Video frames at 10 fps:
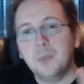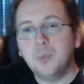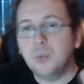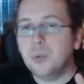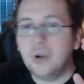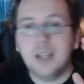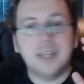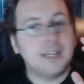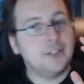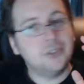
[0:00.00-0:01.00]
where you
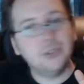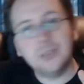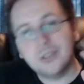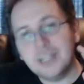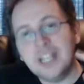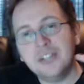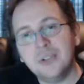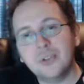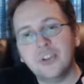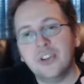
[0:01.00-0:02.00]
got two of the
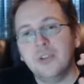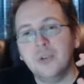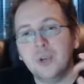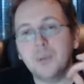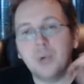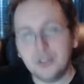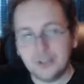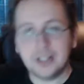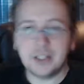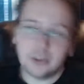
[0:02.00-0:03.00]
Rangers who are
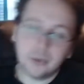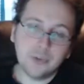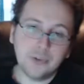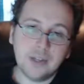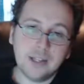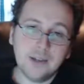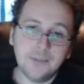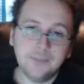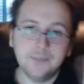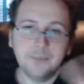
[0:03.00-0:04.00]
boyfriend and girlfriend,
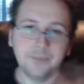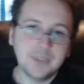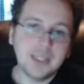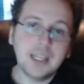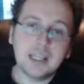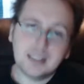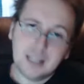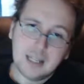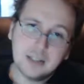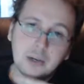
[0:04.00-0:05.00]
and
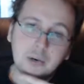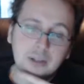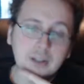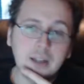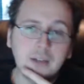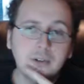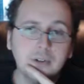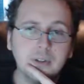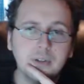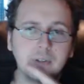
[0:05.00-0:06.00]
they're going to
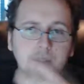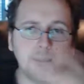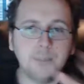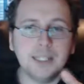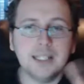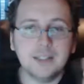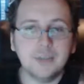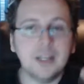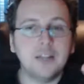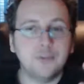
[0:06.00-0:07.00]
compete in the
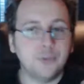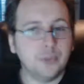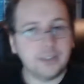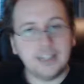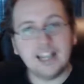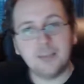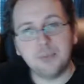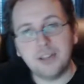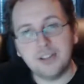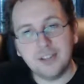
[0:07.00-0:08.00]
race for class
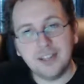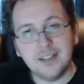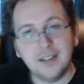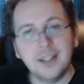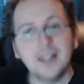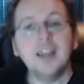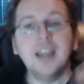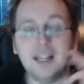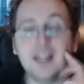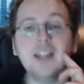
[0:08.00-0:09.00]
president,
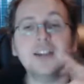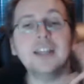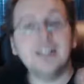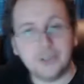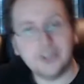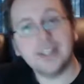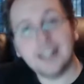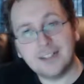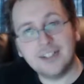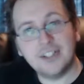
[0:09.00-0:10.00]
and then they get turned
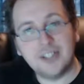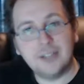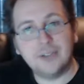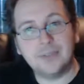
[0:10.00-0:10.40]
against each other.